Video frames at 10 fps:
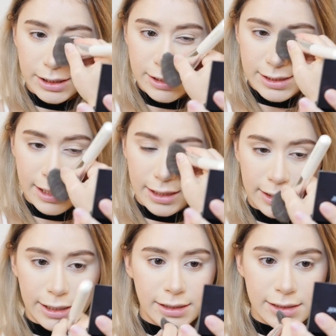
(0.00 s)
I just kind
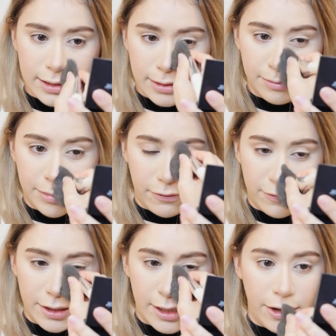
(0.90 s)
of like to
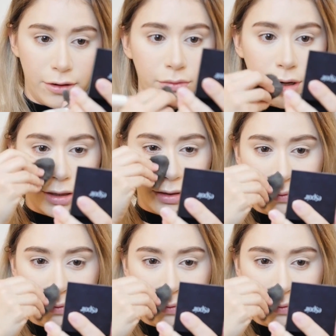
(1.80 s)
buff it out with